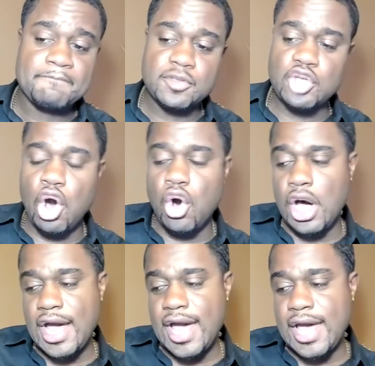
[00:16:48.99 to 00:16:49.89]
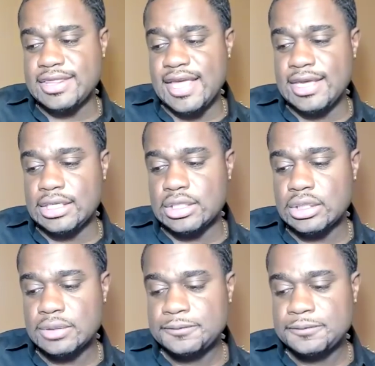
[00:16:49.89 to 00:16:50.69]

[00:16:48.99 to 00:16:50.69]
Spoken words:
So I think